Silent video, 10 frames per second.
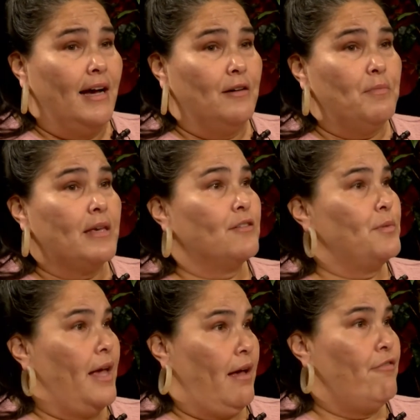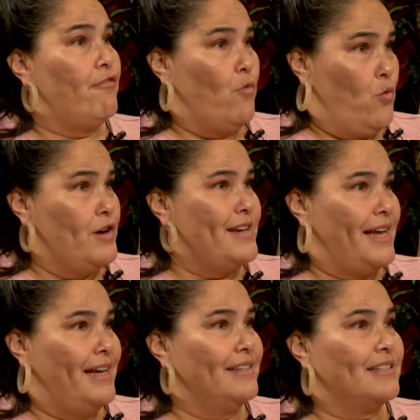because we have 4
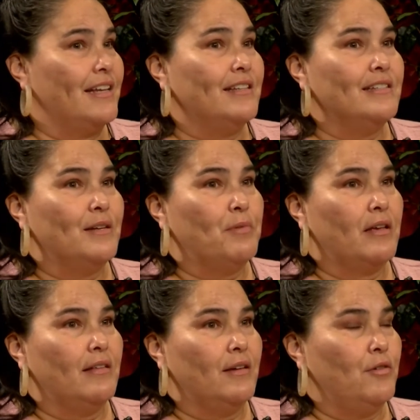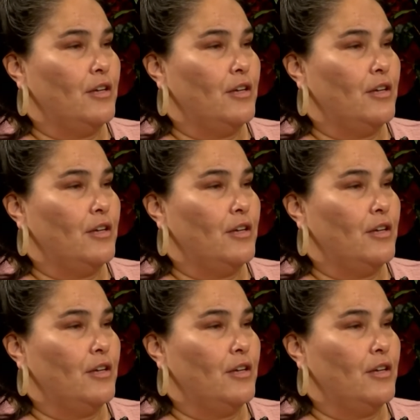days, and typically,